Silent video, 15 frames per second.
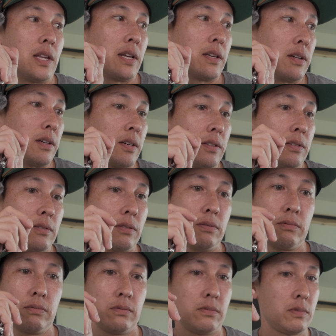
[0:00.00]
like
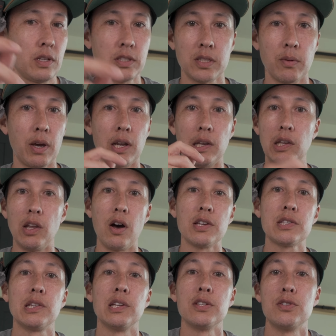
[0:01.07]
some kind of
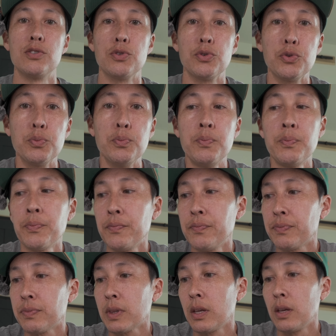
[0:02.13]
lossless zoom.
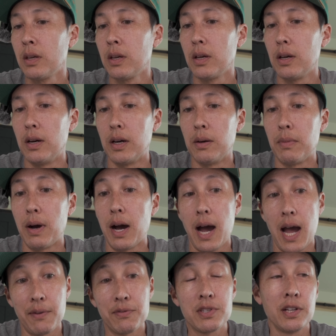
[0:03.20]

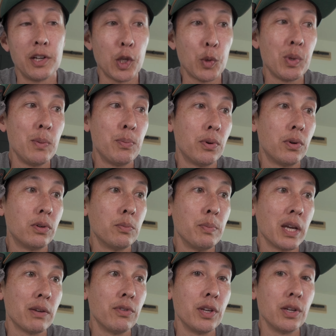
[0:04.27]
I've seen other people
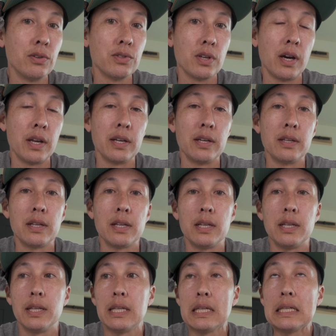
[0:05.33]
make videos on it.
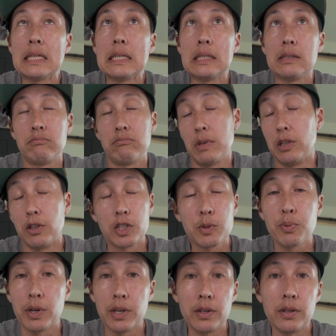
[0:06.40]
It looks
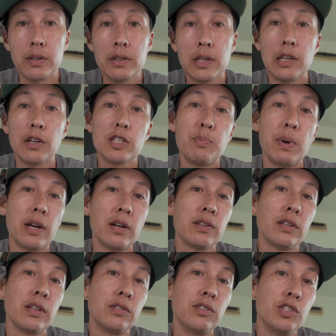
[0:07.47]
pretty good. It looks better
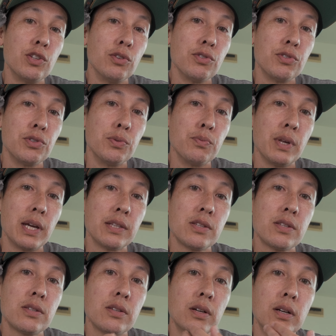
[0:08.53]
than the digital zoom that
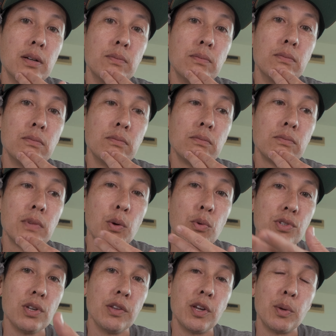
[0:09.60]

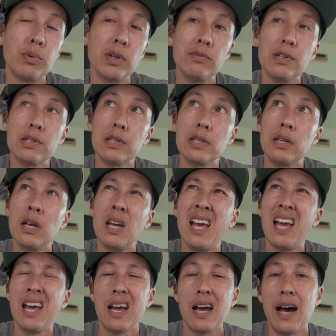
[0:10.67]
was on there previously.
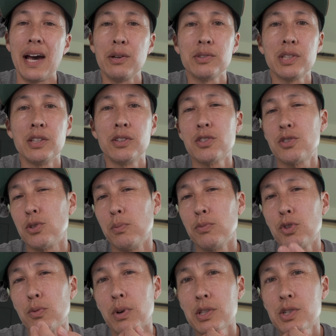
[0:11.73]
I don't tend to zoom
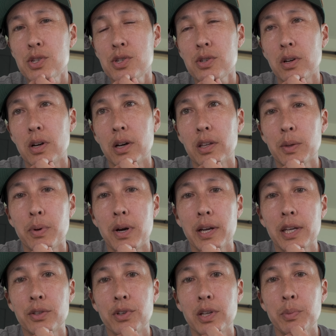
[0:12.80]
too much on the
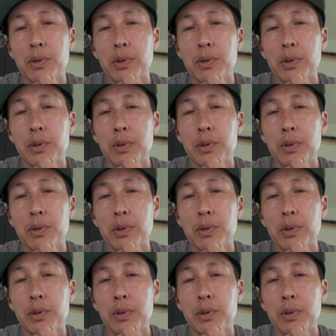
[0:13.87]
Pocket 3,